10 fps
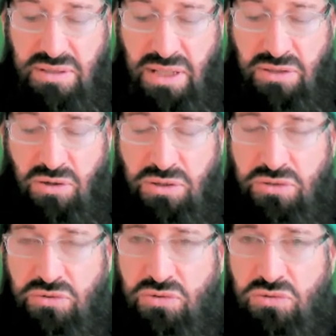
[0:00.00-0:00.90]
in order
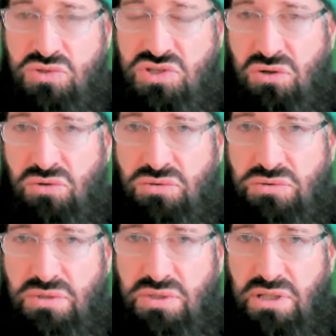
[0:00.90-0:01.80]
to do so,
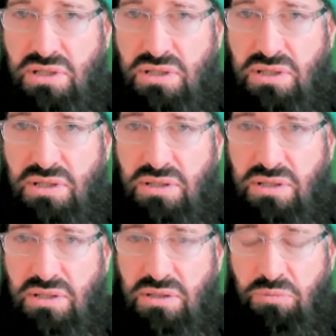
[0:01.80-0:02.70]

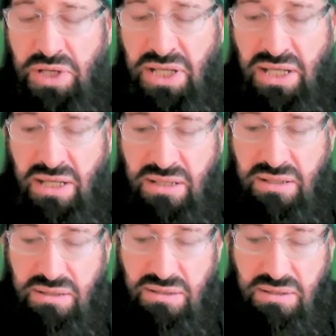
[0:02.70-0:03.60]
we need
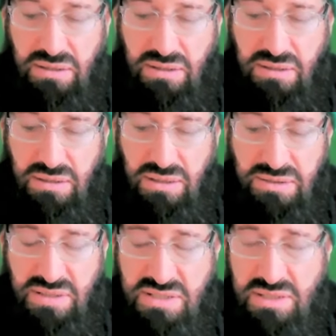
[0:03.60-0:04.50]
a
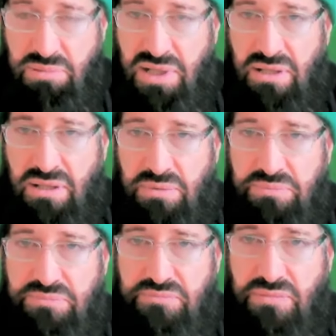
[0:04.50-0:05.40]
discipline.
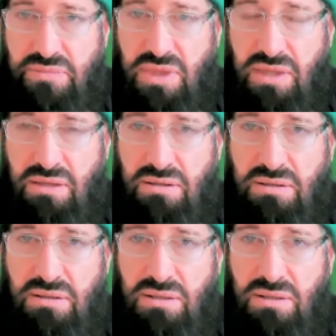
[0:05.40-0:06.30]
Yeah.
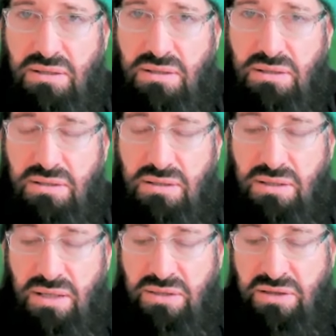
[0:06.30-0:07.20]

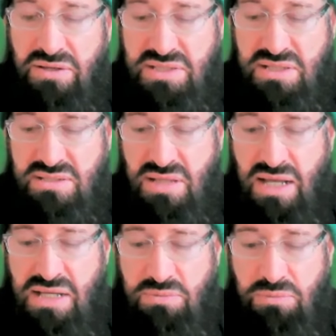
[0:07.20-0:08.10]
And there is this
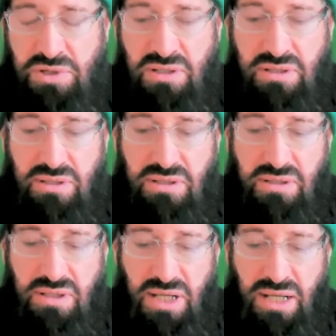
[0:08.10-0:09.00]
nice word
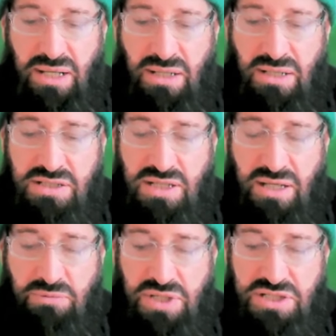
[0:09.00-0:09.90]
in English
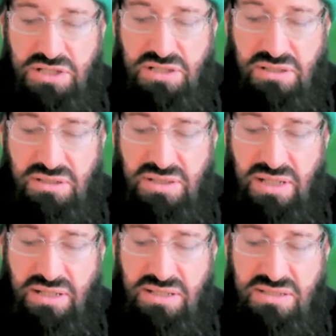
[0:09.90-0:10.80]
language
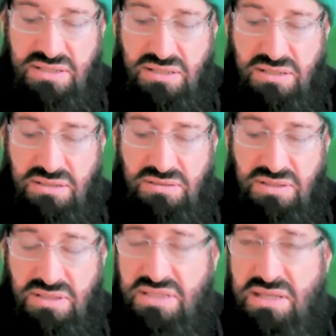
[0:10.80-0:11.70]
that is
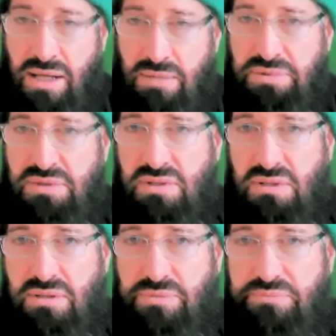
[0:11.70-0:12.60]
the disciple,
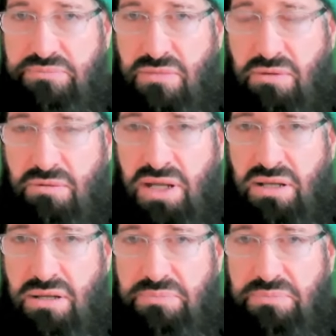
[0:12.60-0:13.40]
right?